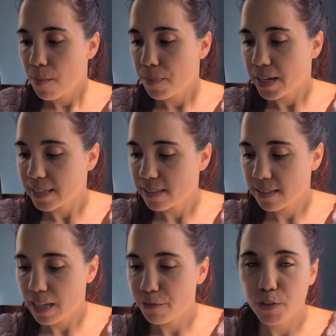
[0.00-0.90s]
But
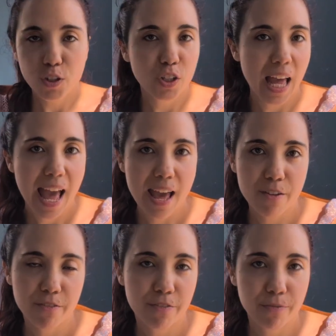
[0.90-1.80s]
if you don't
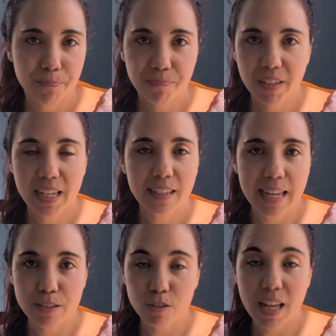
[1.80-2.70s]
have
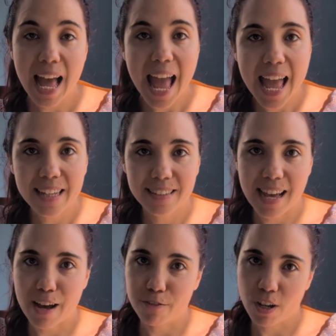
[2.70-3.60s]
calendula and
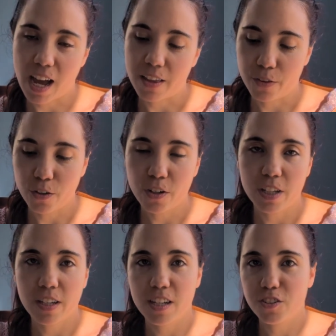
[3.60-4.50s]
avocado, you
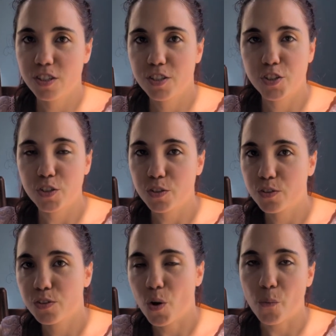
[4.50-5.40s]
can just
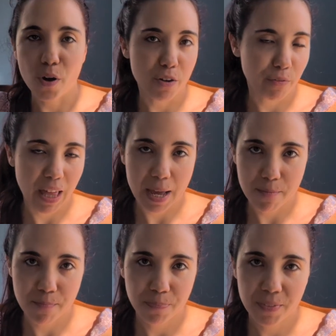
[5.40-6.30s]
use one of
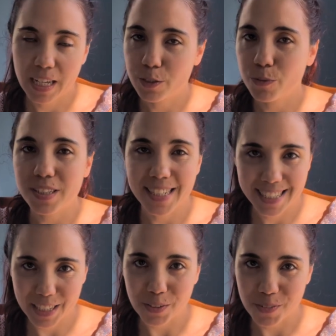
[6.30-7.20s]
them. It will
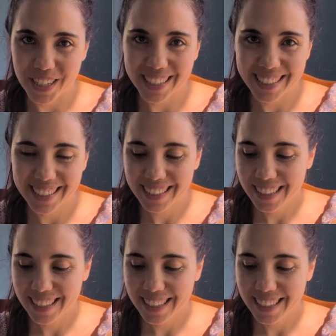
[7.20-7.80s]
still work.